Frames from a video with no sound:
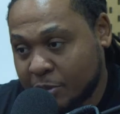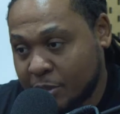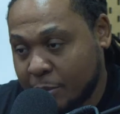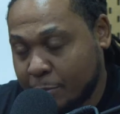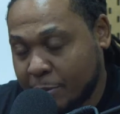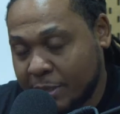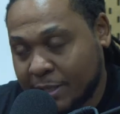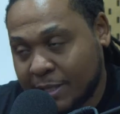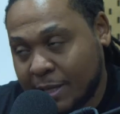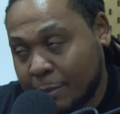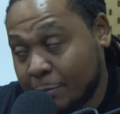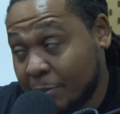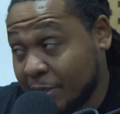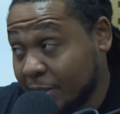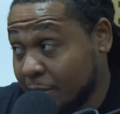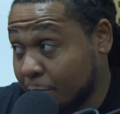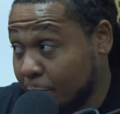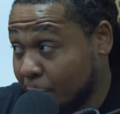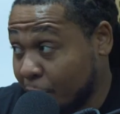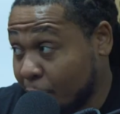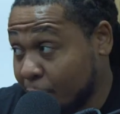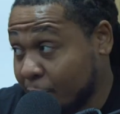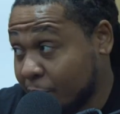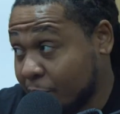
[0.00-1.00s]
I may not be in the
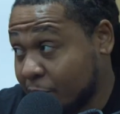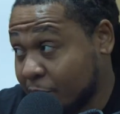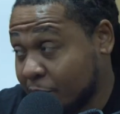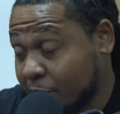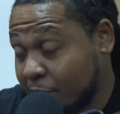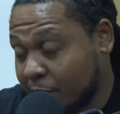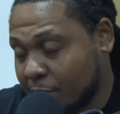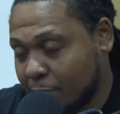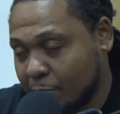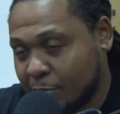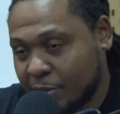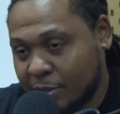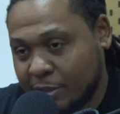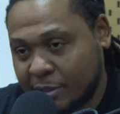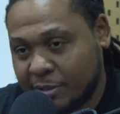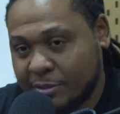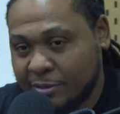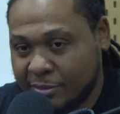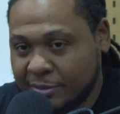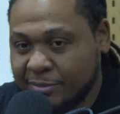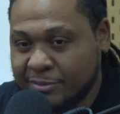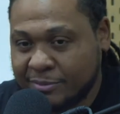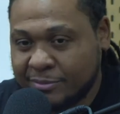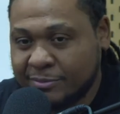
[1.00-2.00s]
millions yet, but
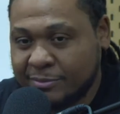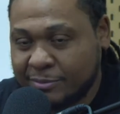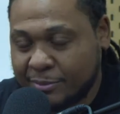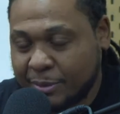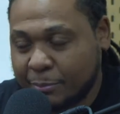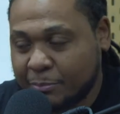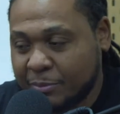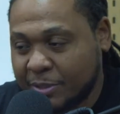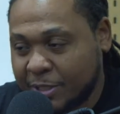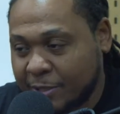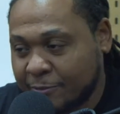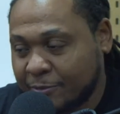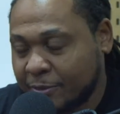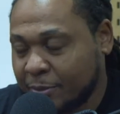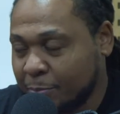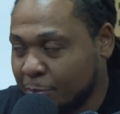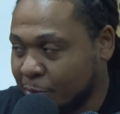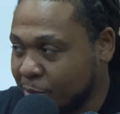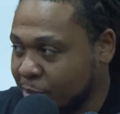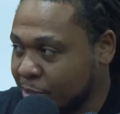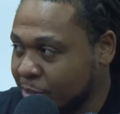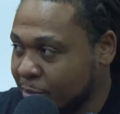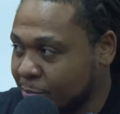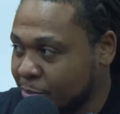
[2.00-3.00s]
I'm definitely
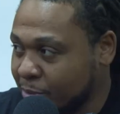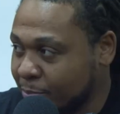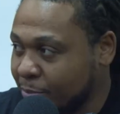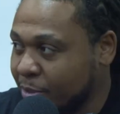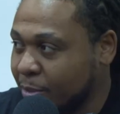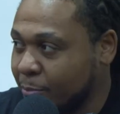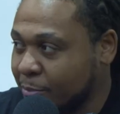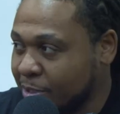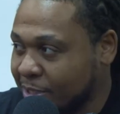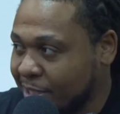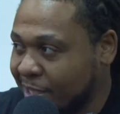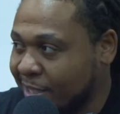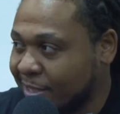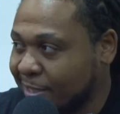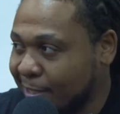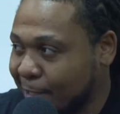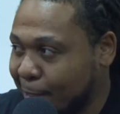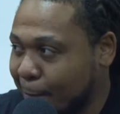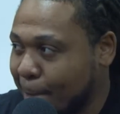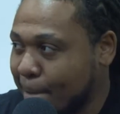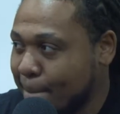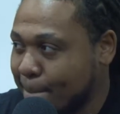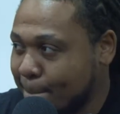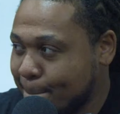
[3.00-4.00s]
putting up some numbers out there.
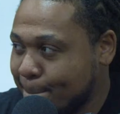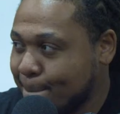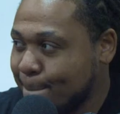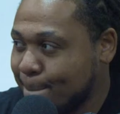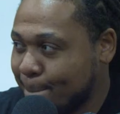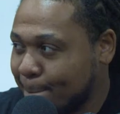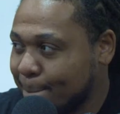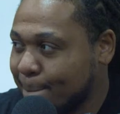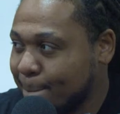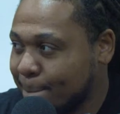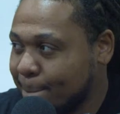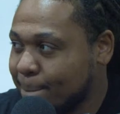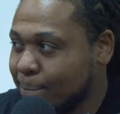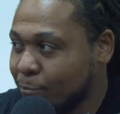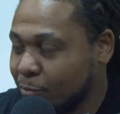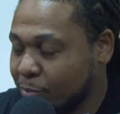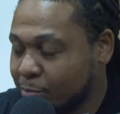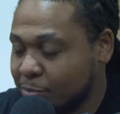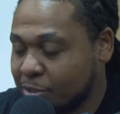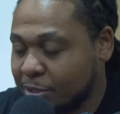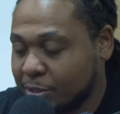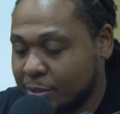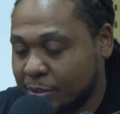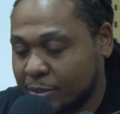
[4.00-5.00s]
You know what
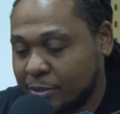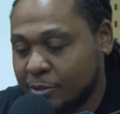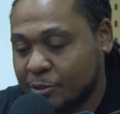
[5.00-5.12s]
I'm saying?